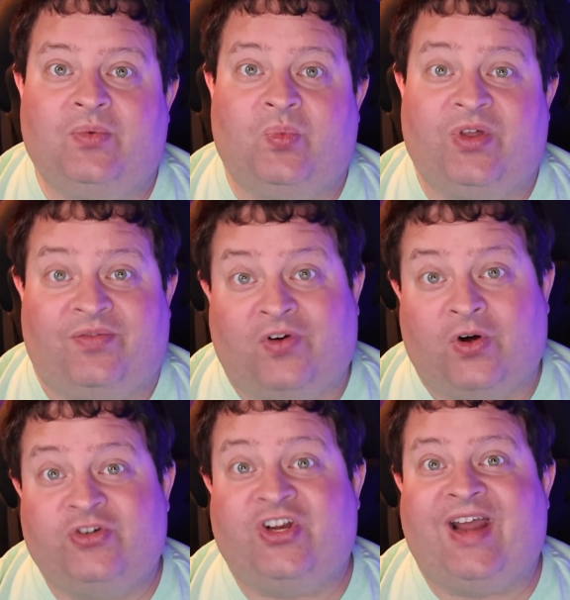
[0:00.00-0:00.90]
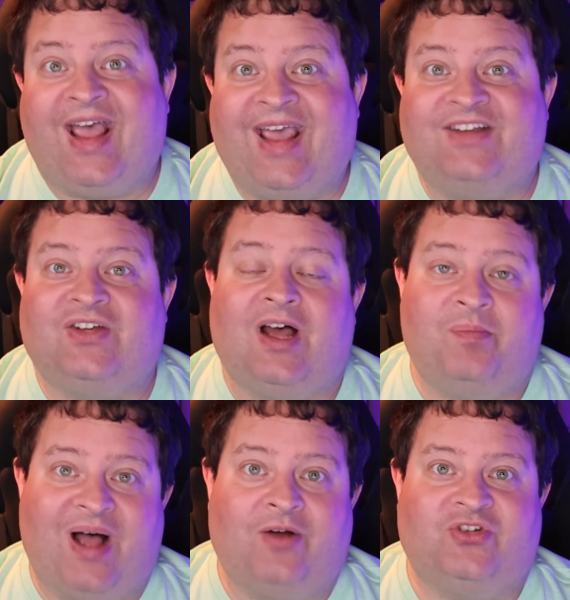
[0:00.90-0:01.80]
with version eight
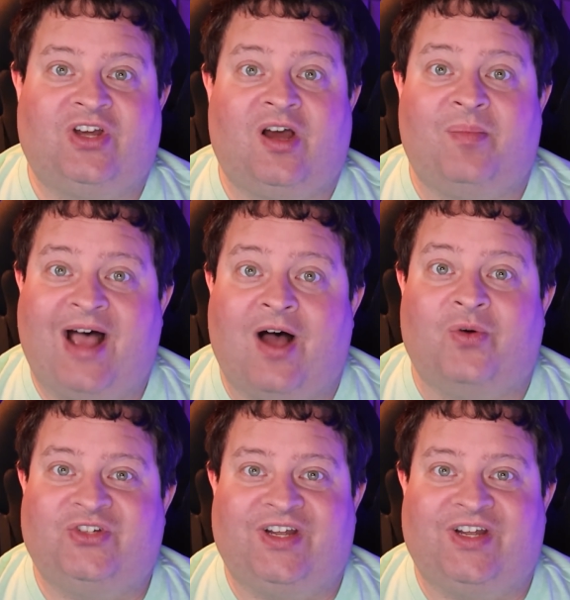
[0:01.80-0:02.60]
about to come out,